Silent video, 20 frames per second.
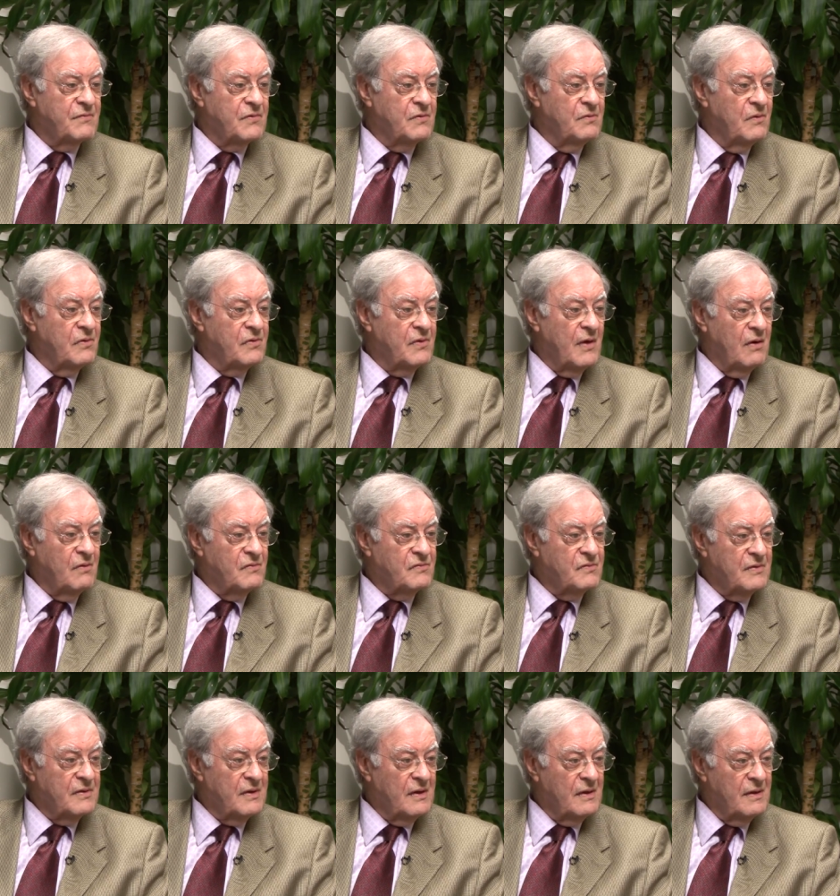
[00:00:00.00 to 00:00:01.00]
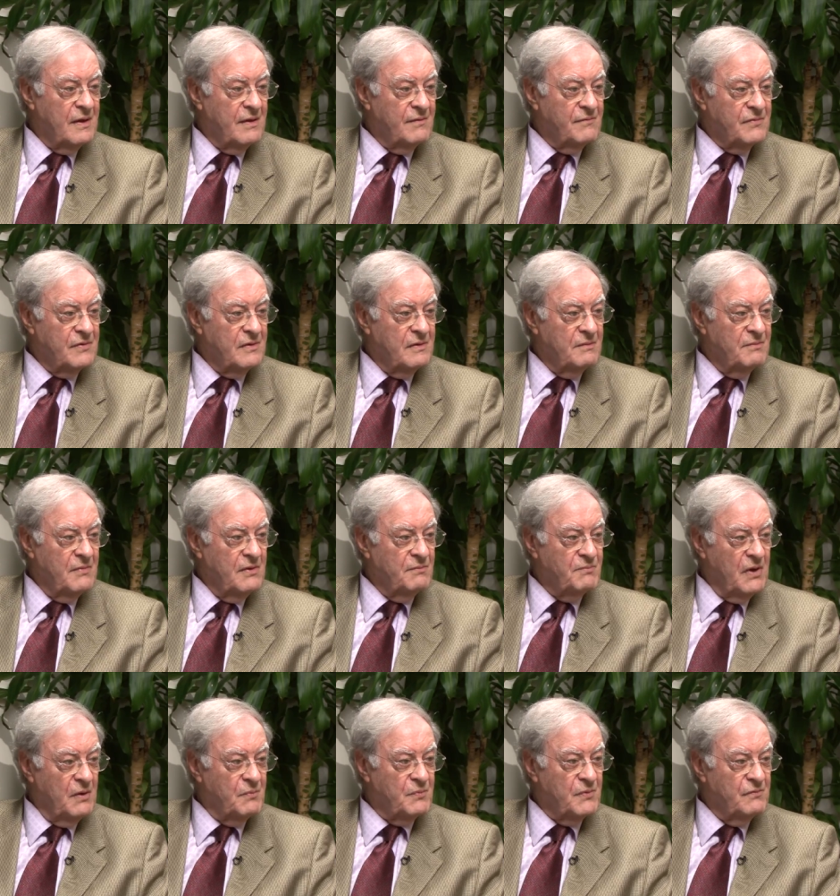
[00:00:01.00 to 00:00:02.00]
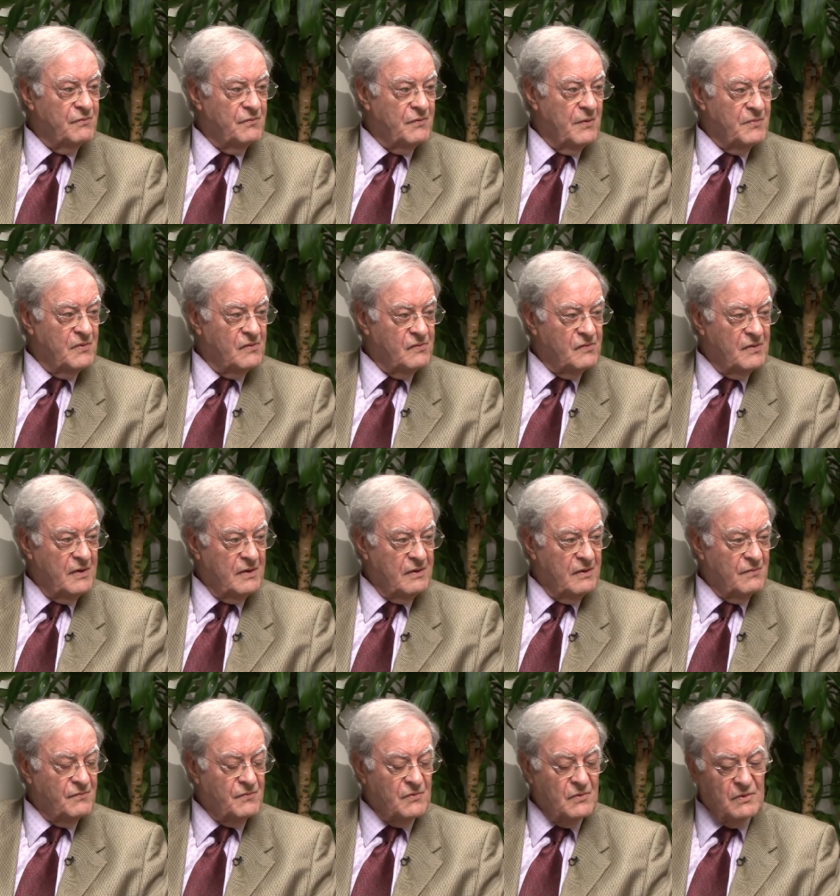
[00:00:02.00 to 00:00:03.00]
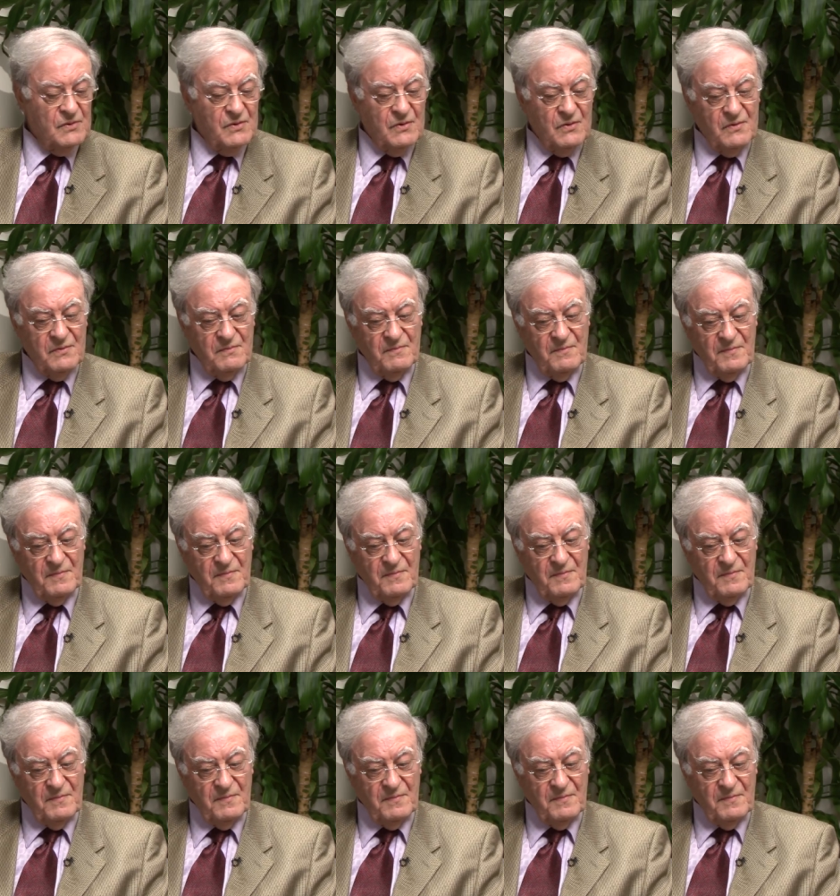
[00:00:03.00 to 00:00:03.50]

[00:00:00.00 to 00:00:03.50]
2011 people from the city of Cologne.